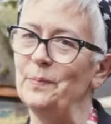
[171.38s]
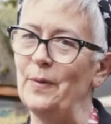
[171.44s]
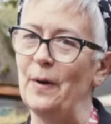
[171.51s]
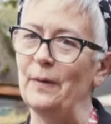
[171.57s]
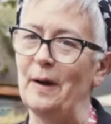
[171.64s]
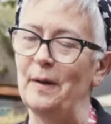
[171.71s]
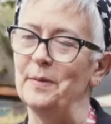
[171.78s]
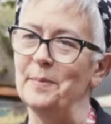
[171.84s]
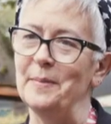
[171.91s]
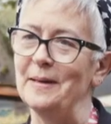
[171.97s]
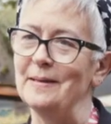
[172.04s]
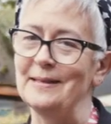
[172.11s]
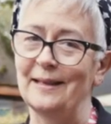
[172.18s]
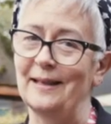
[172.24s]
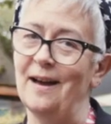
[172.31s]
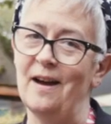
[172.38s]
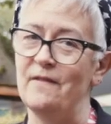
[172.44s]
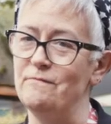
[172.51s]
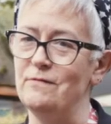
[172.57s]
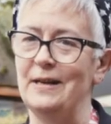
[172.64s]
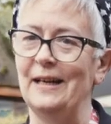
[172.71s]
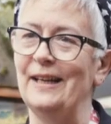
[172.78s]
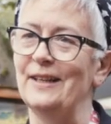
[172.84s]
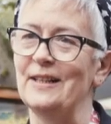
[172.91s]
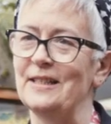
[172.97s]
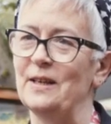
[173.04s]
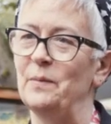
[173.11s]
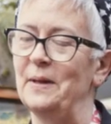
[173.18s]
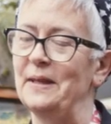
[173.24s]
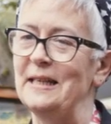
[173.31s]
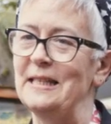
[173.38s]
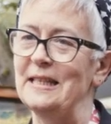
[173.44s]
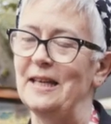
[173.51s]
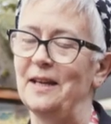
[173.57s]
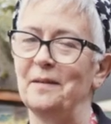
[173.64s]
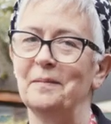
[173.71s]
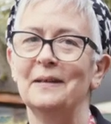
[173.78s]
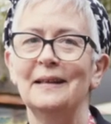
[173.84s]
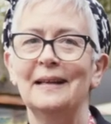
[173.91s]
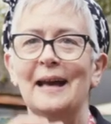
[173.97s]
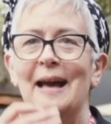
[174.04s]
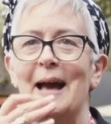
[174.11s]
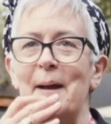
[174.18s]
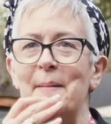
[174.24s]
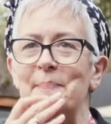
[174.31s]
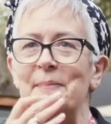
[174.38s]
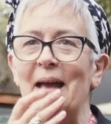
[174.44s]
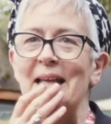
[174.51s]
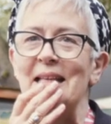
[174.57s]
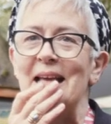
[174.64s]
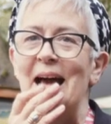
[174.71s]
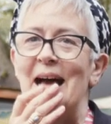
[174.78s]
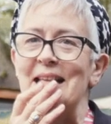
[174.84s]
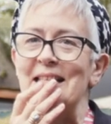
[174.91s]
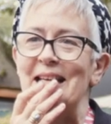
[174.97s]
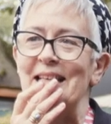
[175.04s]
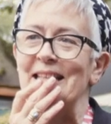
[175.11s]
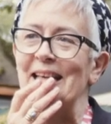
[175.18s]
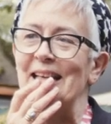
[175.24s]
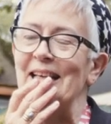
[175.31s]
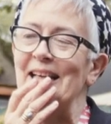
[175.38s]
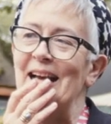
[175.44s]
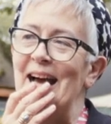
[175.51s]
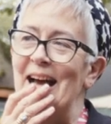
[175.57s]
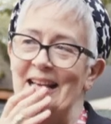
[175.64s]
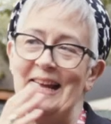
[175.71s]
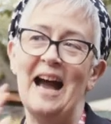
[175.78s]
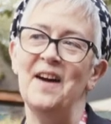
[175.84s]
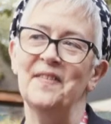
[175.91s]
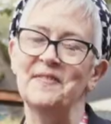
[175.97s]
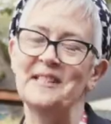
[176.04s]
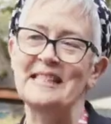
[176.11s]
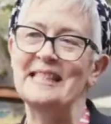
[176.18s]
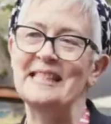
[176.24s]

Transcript: program the music are really good at what they do. Um, and, and I think I have to